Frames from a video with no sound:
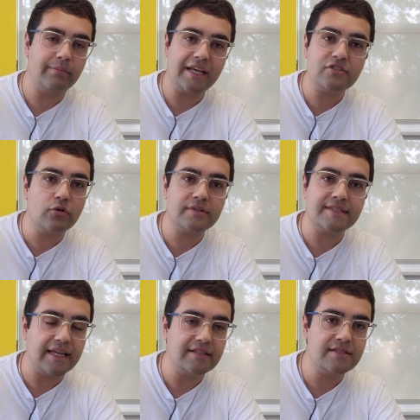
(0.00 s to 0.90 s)
it makes no
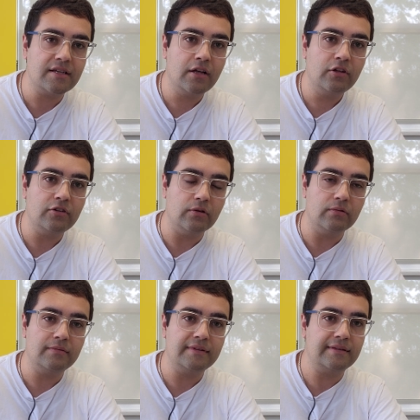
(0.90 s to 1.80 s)
sense to